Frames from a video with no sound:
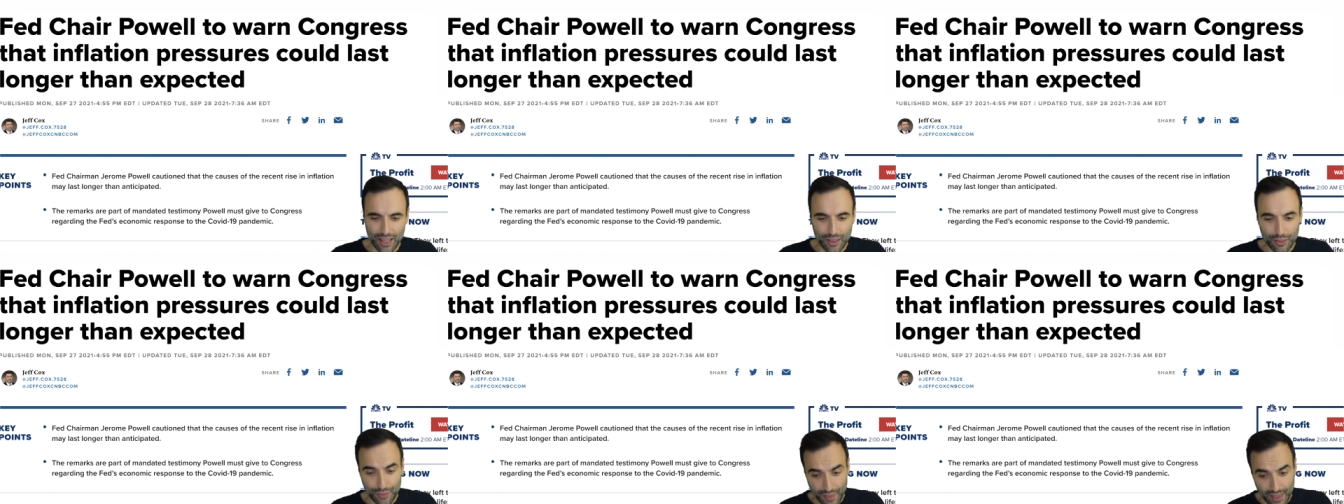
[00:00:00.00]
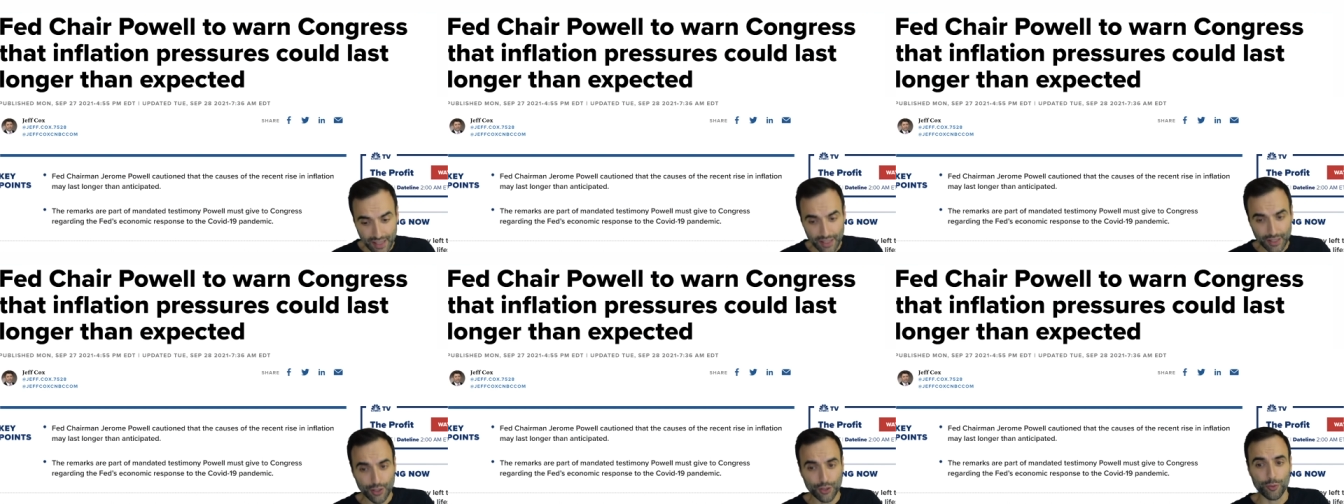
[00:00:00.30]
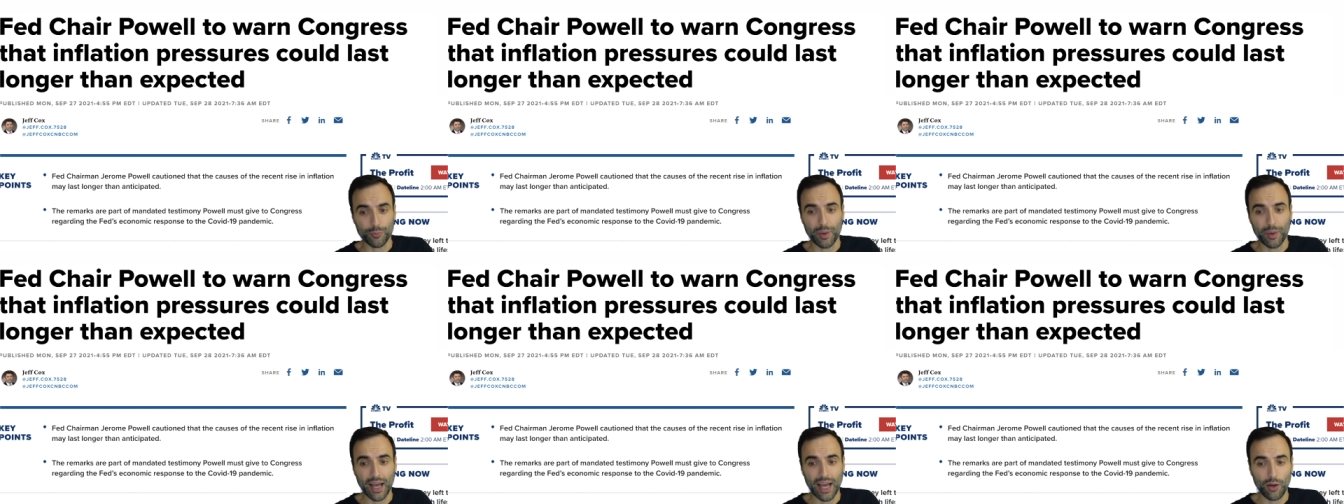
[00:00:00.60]
Thank
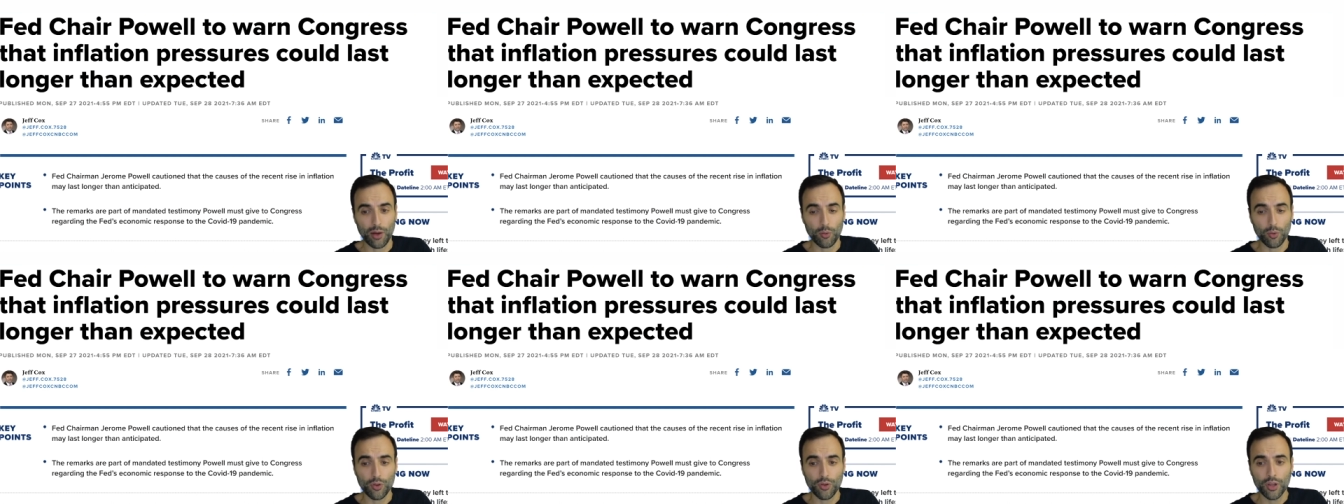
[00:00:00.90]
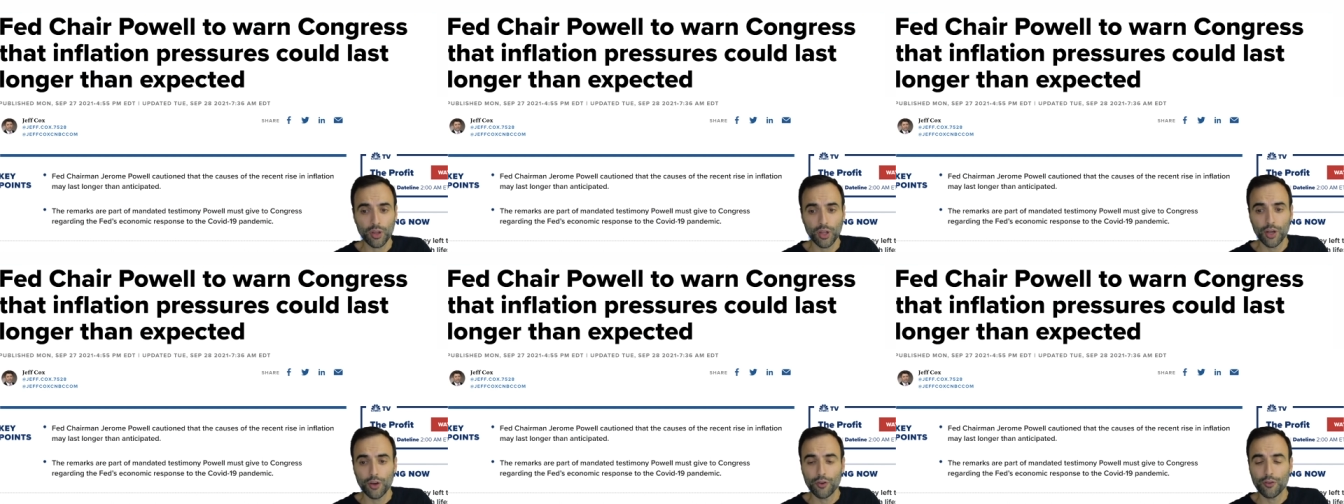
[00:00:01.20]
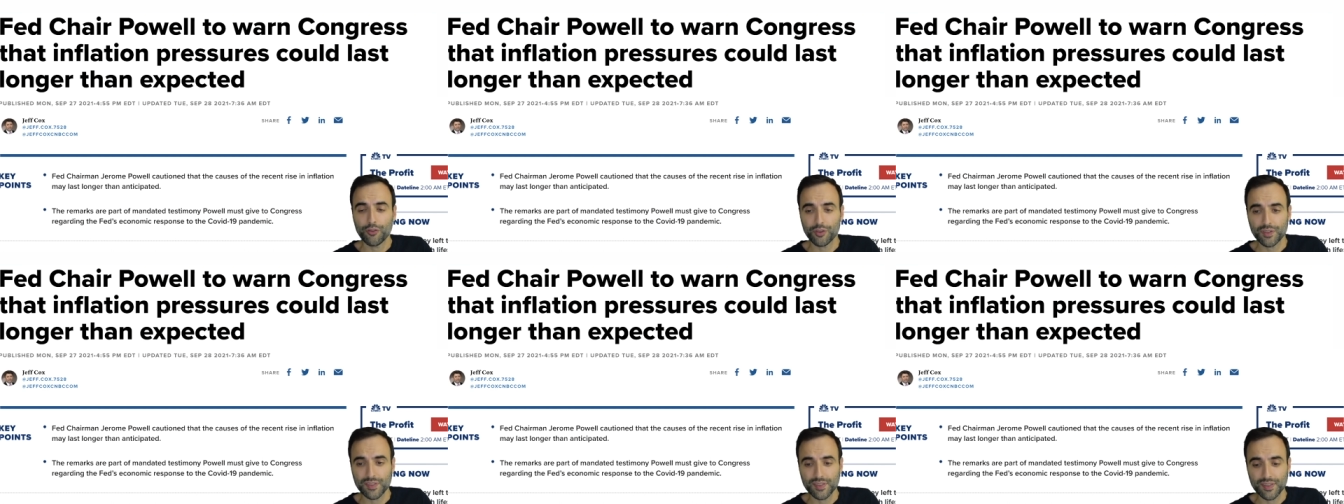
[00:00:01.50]
you, Powell,
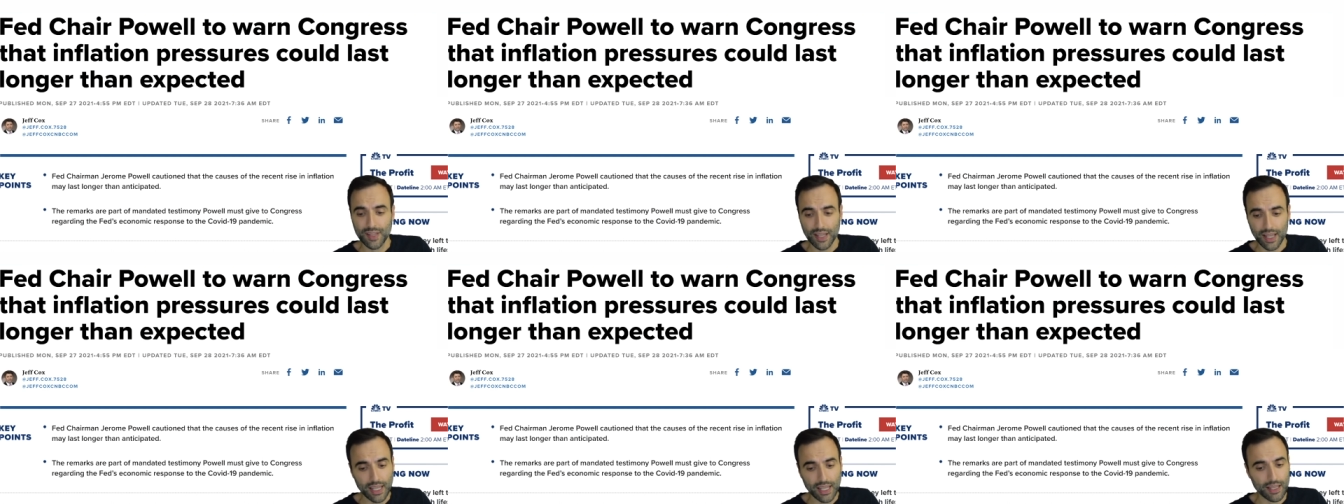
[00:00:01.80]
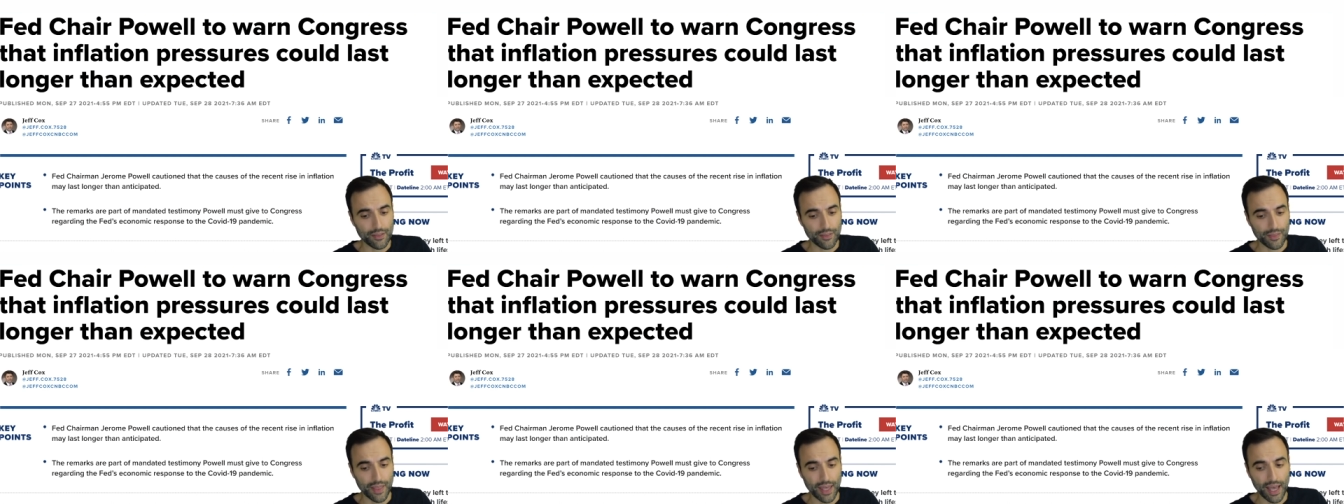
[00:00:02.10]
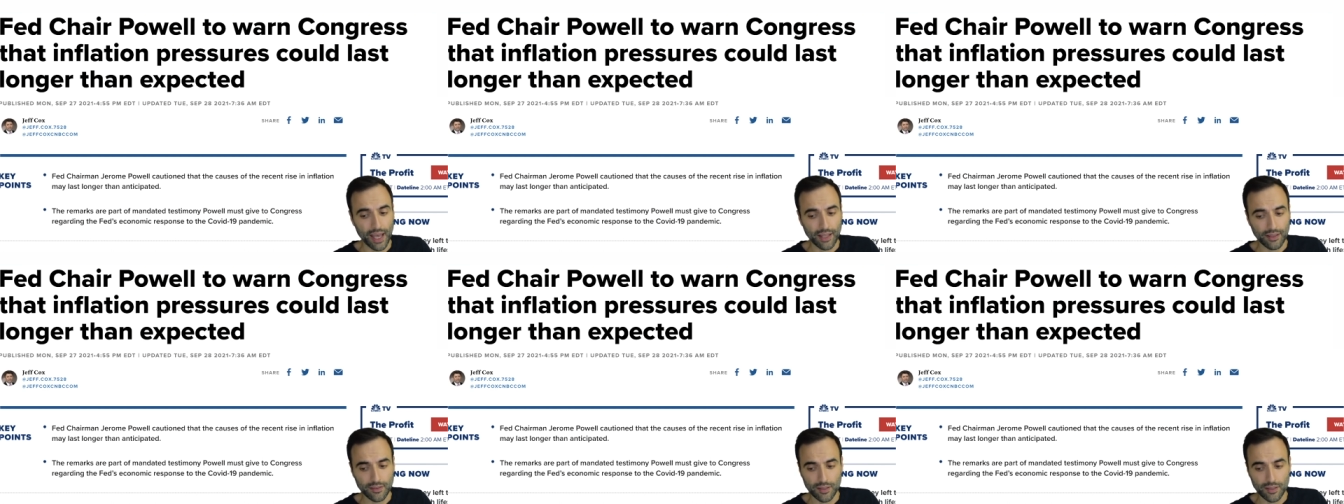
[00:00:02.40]
for saying
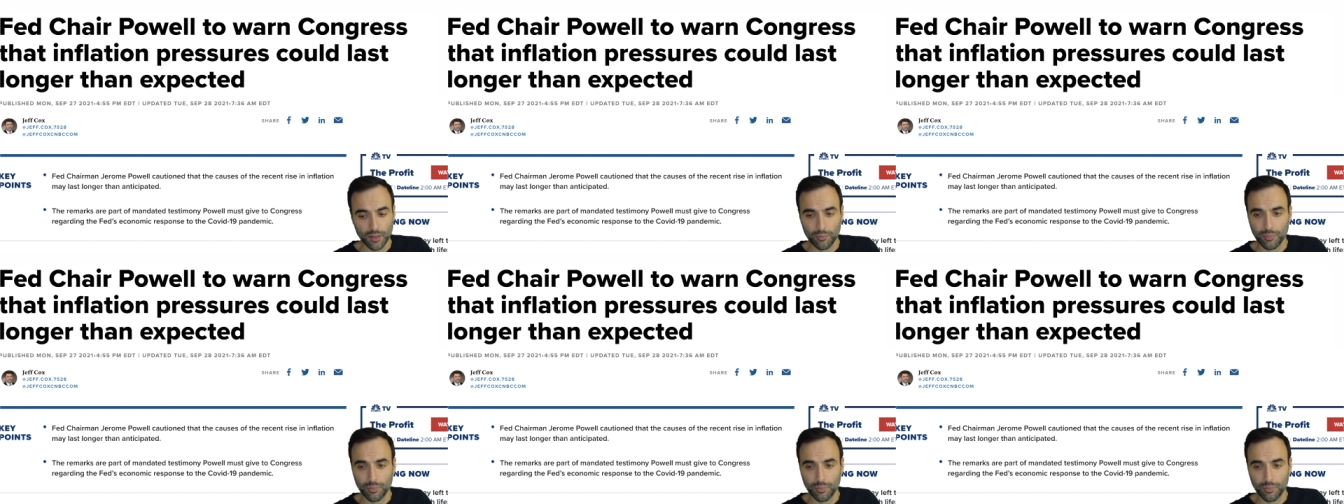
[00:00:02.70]
that,